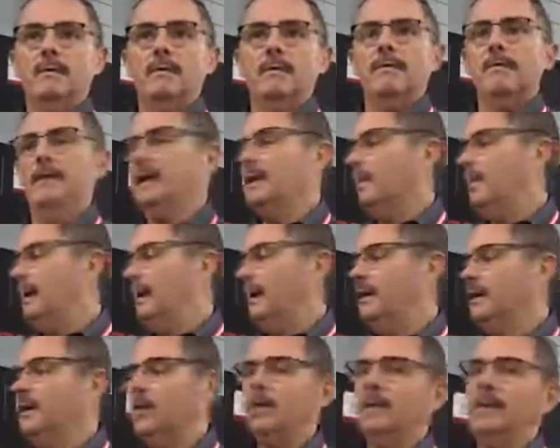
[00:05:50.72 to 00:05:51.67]
Think
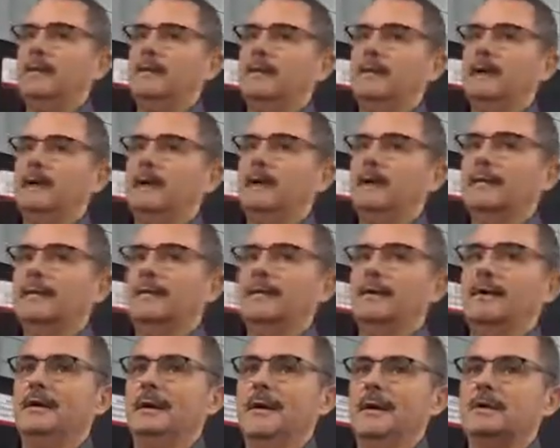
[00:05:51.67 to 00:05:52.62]
about knowing that a
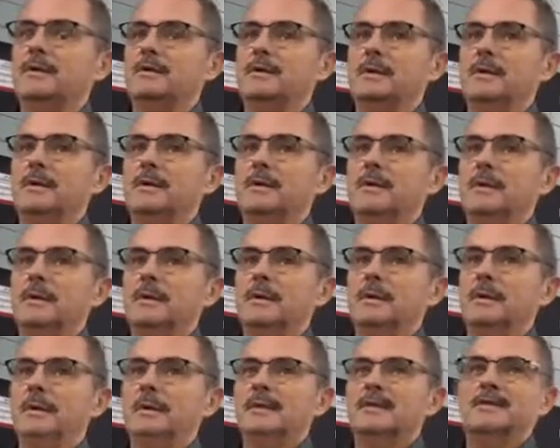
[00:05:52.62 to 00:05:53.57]
connection
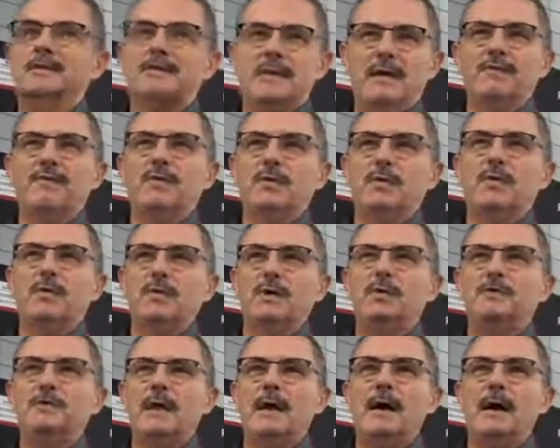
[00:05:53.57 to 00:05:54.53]
is 7
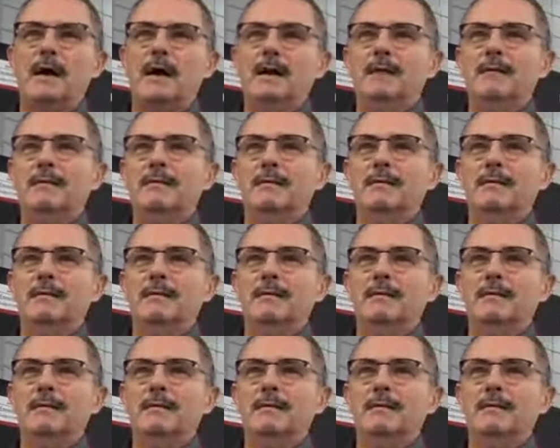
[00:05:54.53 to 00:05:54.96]
degrees high.